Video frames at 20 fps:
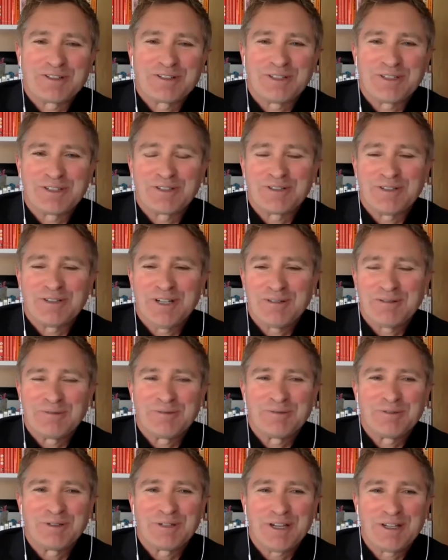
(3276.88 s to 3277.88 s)
That's all right.
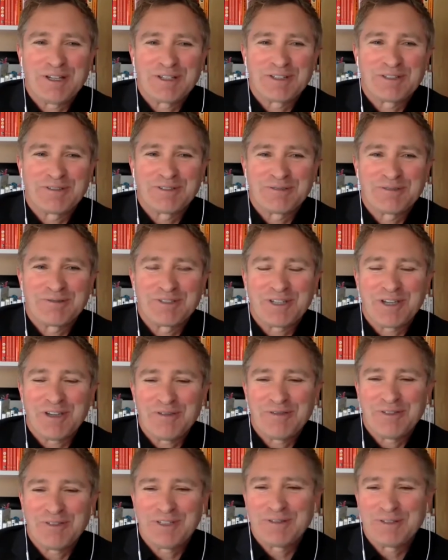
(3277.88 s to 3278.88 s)
We'll go to
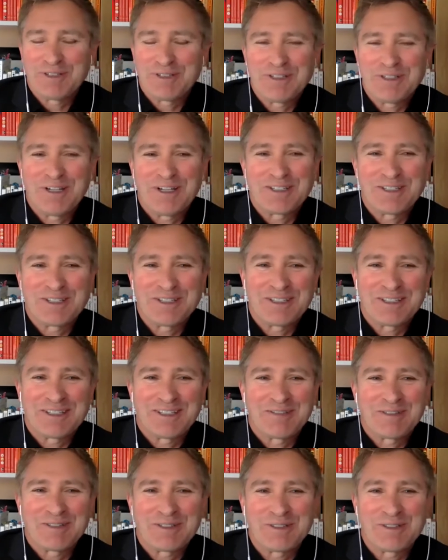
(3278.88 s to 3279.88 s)
Sophie. Would you like to
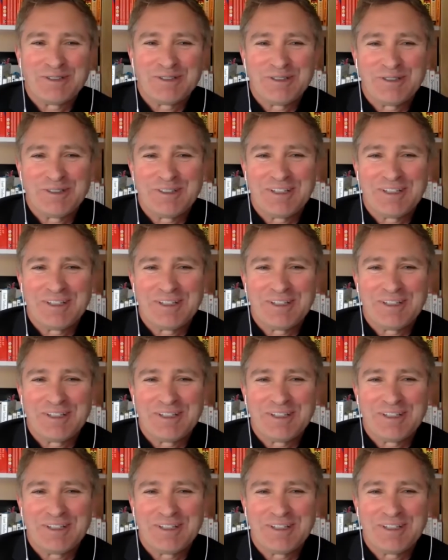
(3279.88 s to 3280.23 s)
give us your